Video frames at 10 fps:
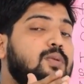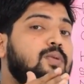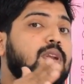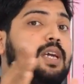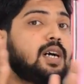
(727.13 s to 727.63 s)

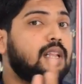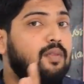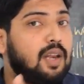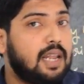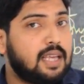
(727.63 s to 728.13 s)
near the
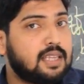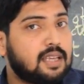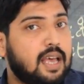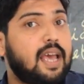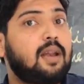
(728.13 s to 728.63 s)
village
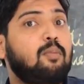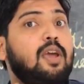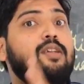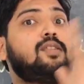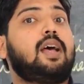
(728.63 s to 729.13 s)
and
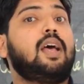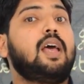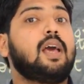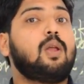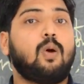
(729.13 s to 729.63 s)
makes
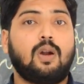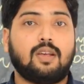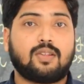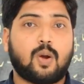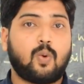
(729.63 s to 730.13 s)
the
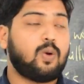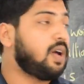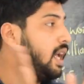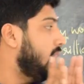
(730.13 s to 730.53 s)
growling sound. Okay,